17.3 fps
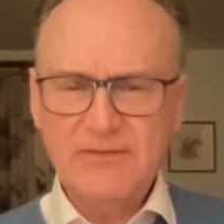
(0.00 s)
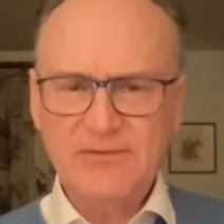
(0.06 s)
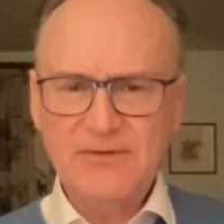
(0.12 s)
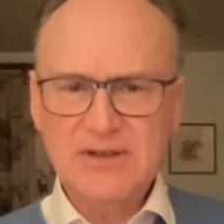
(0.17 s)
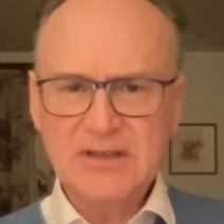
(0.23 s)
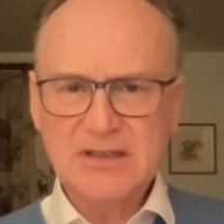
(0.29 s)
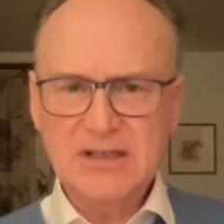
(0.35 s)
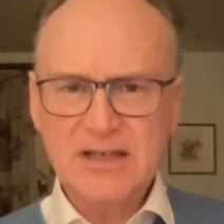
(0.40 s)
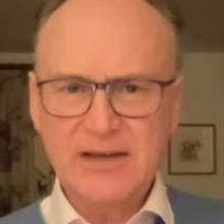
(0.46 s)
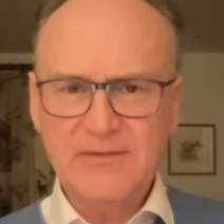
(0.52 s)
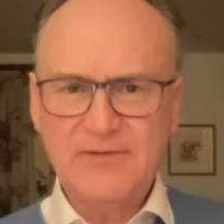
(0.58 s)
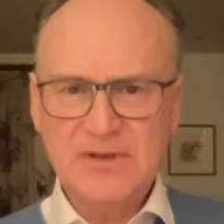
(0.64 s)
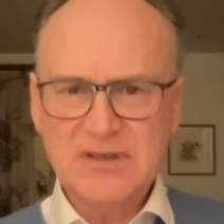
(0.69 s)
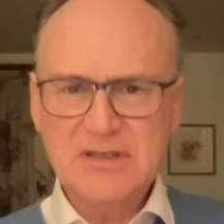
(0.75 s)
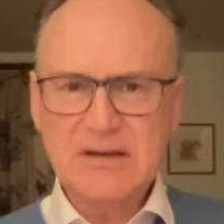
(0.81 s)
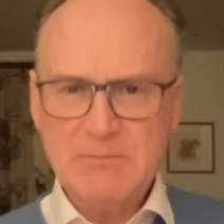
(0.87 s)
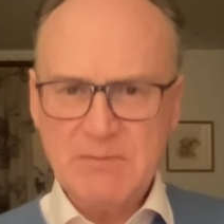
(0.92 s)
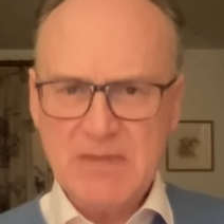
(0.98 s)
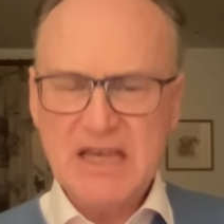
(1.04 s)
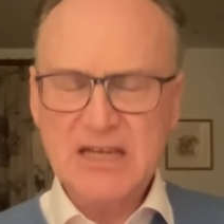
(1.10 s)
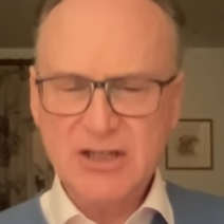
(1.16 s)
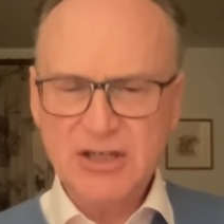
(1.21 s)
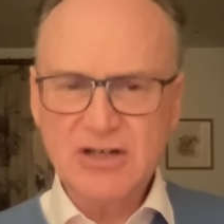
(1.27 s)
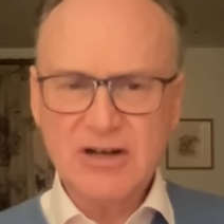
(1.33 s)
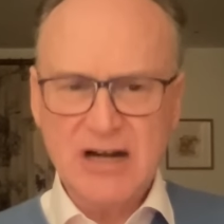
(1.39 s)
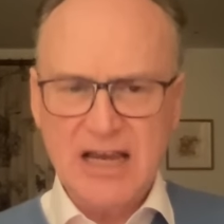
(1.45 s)
If there's a
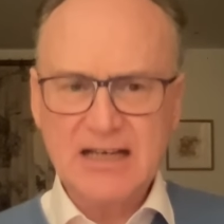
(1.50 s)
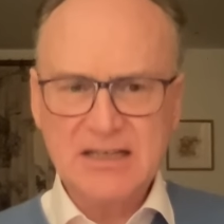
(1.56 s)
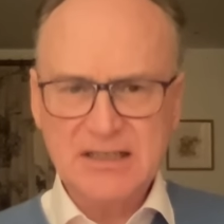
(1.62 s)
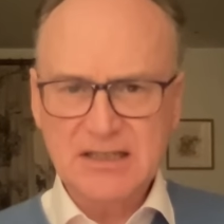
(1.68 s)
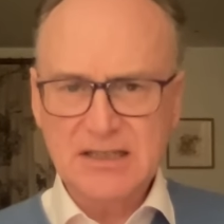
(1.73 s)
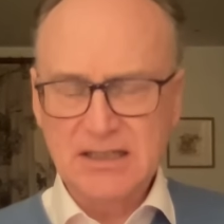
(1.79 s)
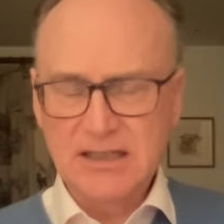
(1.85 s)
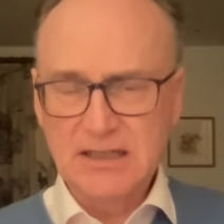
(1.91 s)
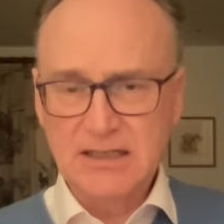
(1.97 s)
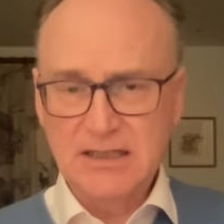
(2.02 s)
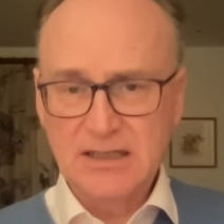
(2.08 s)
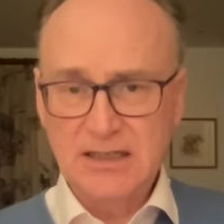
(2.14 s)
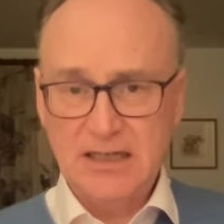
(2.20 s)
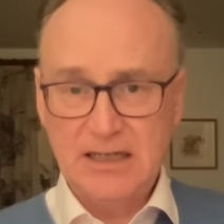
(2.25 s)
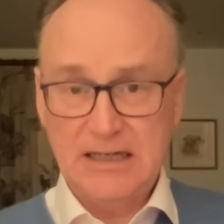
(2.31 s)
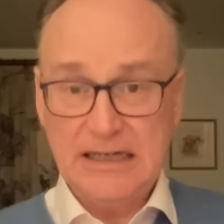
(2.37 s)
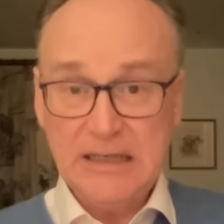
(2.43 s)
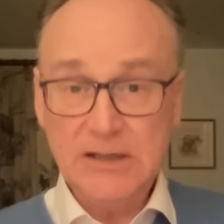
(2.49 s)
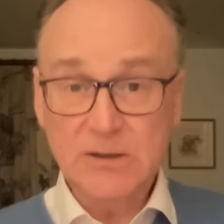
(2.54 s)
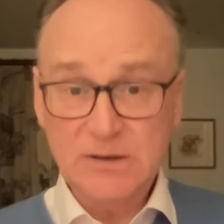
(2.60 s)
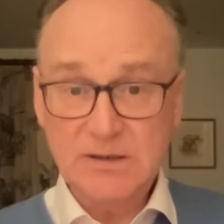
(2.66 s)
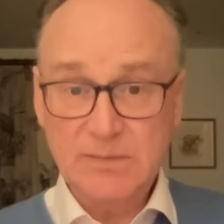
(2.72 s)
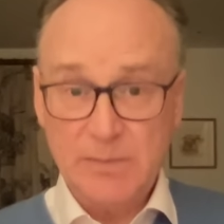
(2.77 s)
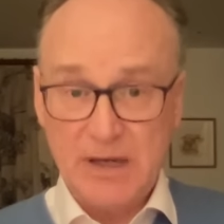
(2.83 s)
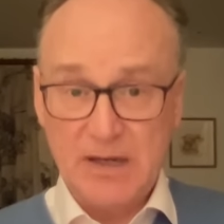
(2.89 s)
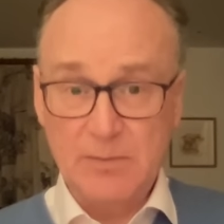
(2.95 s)
major accident and it
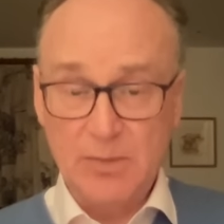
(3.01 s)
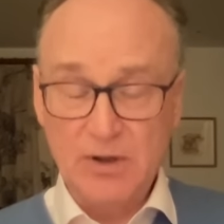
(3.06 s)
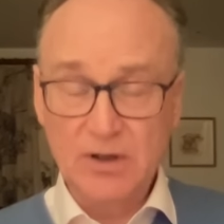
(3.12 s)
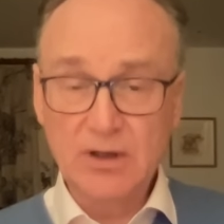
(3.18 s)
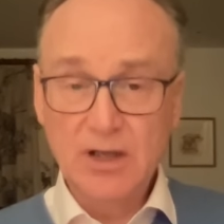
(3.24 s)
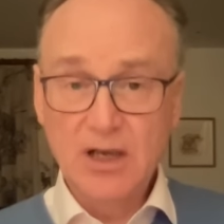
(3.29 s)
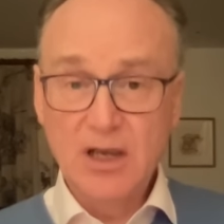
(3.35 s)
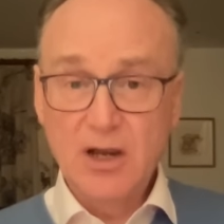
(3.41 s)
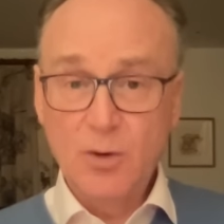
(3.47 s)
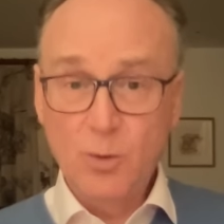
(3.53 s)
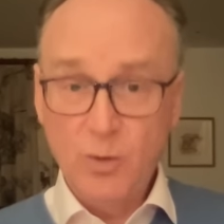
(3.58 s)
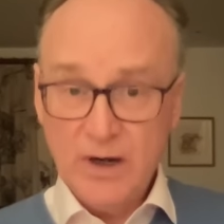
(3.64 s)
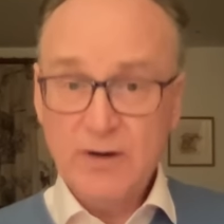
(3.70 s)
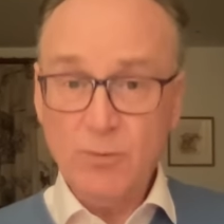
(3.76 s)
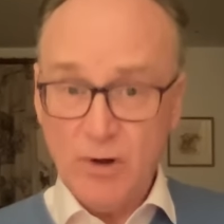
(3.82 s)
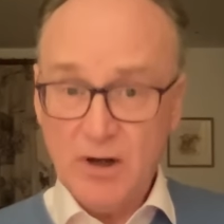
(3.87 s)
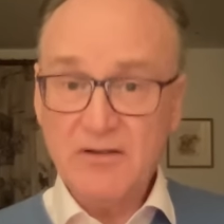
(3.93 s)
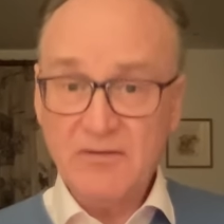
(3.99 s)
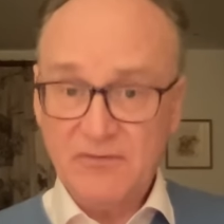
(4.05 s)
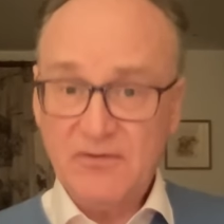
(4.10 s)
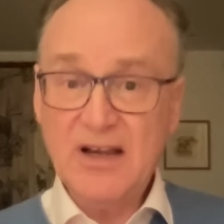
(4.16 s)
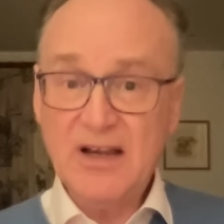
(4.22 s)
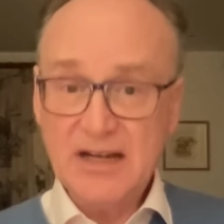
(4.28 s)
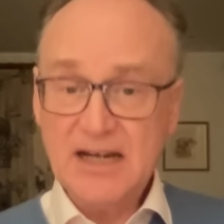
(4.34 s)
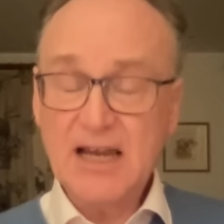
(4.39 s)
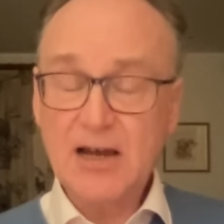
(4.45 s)
kills people, we want to
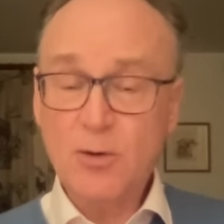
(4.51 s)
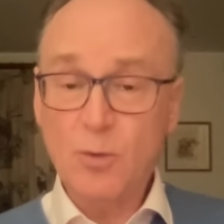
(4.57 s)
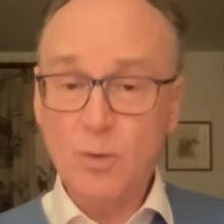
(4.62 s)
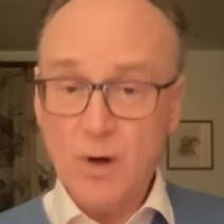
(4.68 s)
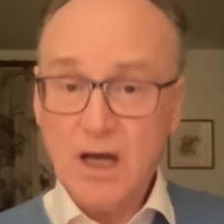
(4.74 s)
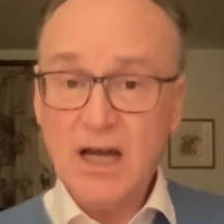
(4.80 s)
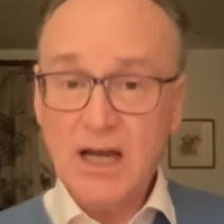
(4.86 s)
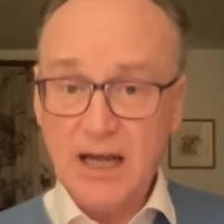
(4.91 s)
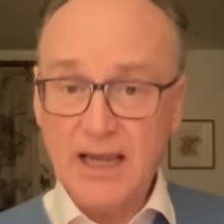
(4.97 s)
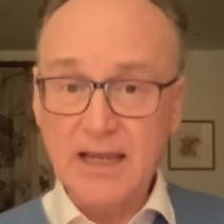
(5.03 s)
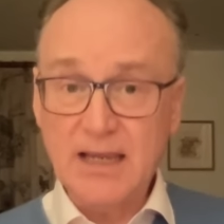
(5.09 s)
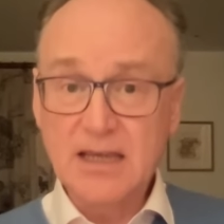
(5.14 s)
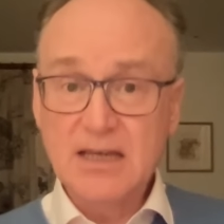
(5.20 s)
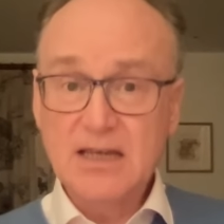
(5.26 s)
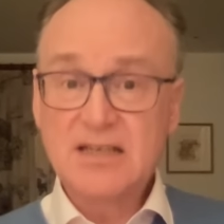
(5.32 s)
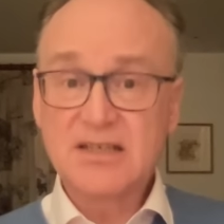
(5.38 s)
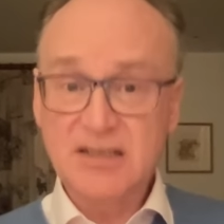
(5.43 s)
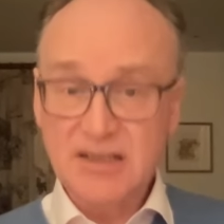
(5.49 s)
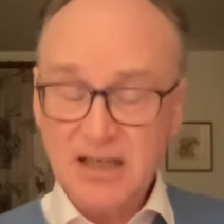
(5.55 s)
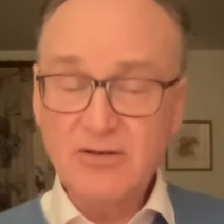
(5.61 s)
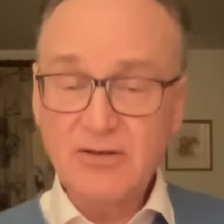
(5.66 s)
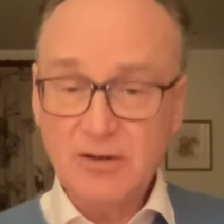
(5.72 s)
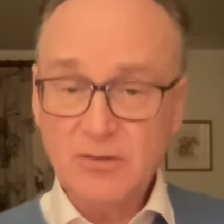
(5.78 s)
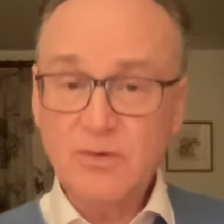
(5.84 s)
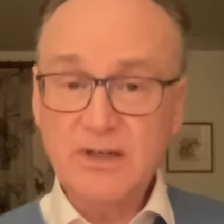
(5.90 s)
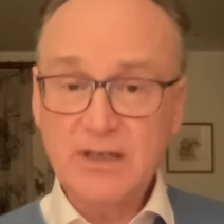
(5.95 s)
find out why, so
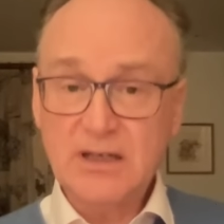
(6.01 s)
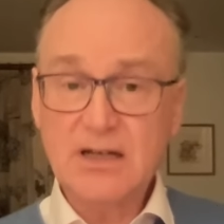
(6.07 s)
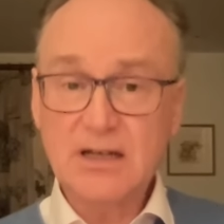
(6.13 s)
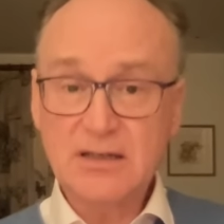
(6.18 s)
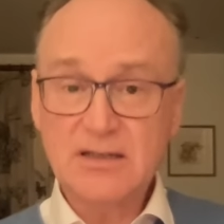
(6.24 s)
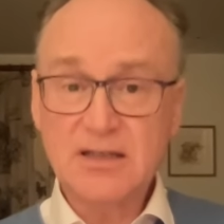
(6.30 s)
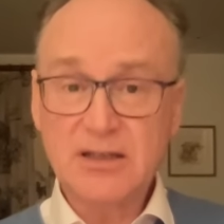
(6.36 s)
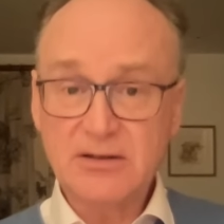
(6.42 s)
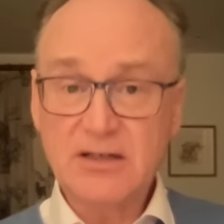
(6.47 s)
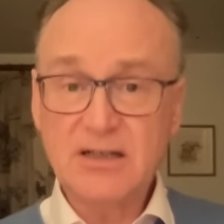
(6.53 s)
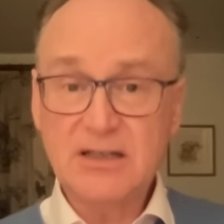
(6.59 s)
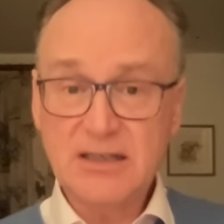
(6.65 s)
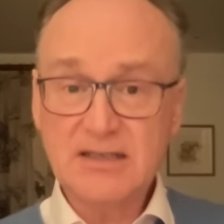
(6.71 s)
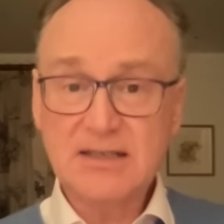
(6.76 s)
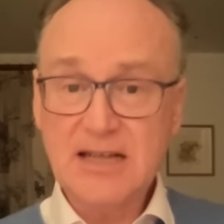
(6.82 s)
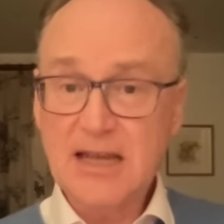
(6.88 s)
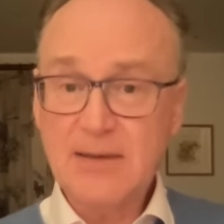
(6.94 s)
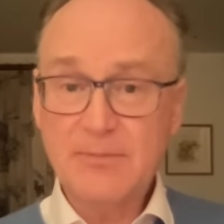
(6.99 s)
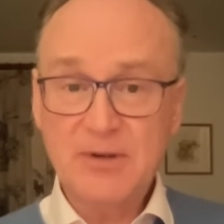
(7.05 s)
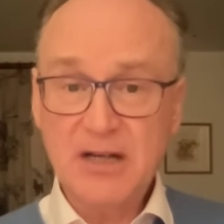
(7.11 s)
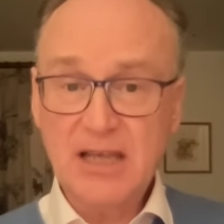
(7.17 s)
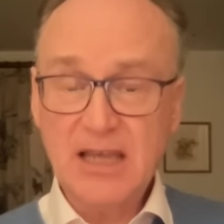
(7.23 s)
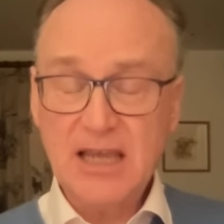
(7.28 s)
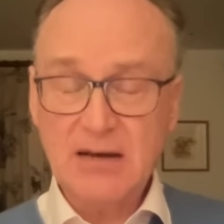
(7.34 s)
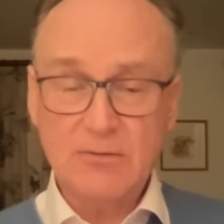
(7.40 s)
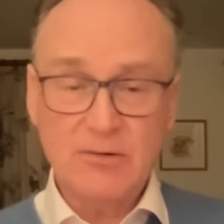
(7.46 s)
that it doesn't happen
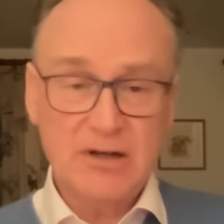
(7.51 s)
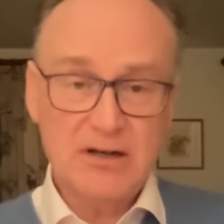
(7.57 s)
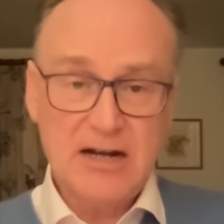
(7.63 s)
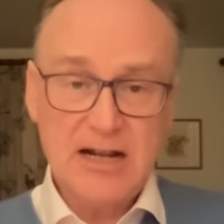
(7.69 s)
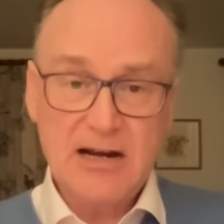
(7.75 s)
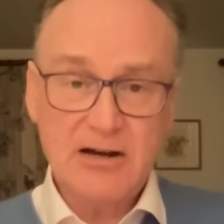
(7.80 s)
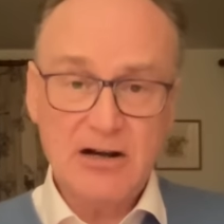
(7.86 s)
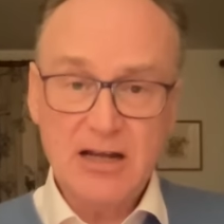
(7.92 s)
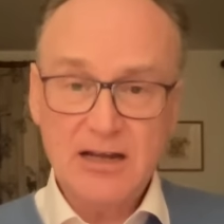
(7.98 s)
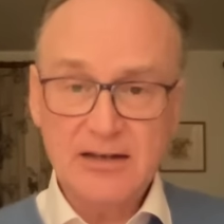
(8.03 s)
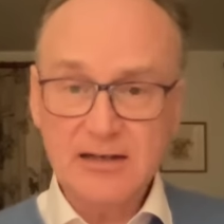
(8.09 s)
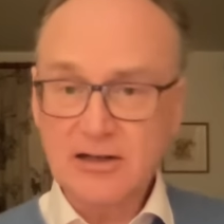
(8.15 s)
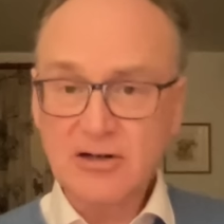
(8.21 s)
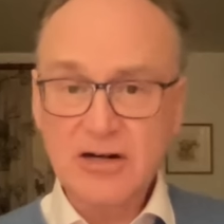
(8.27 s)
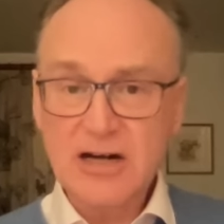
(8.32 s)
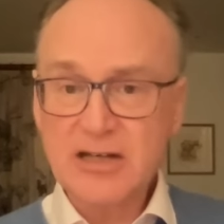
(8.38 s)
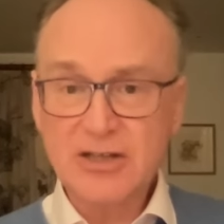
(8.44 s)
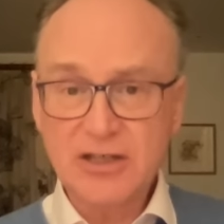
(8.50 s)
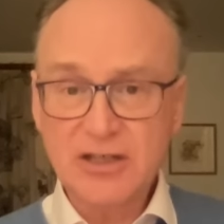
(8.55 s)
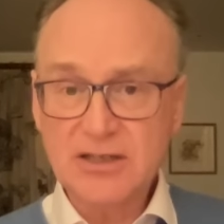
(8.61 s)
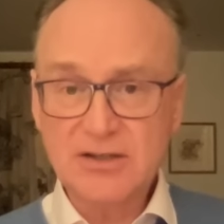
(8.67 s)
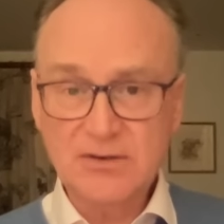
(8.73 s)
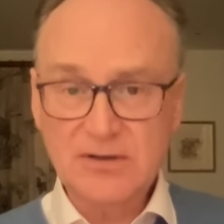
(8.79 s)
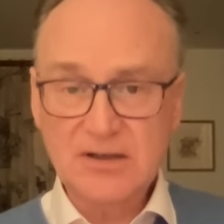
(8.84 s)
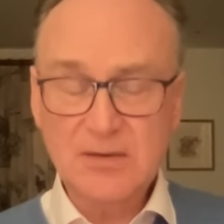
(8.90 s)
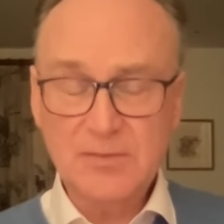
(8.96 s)
again, where an airliner
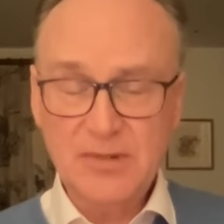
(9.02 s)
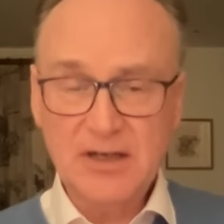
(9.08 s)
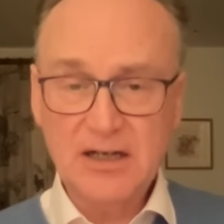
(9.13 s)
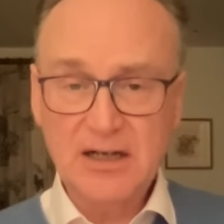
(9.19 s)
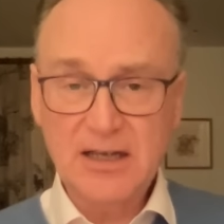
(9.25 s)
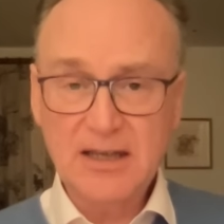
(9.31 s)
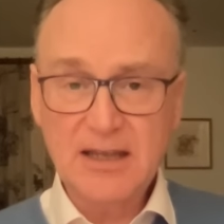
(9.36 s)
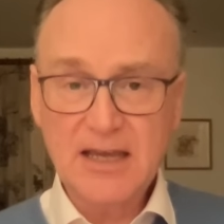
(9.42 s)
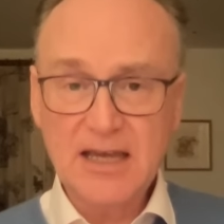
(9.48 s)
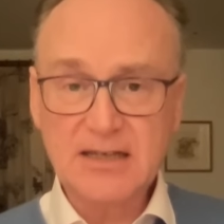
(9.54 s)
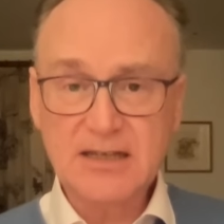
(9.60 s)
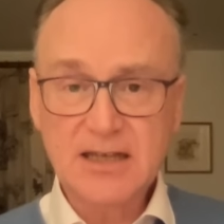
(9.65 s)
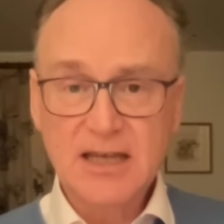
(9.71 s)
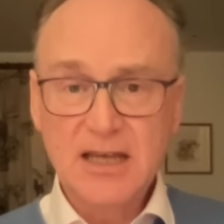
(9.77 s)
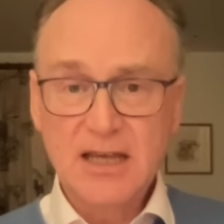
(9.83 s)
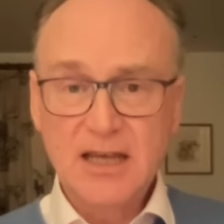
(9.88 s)
crashes or something like that.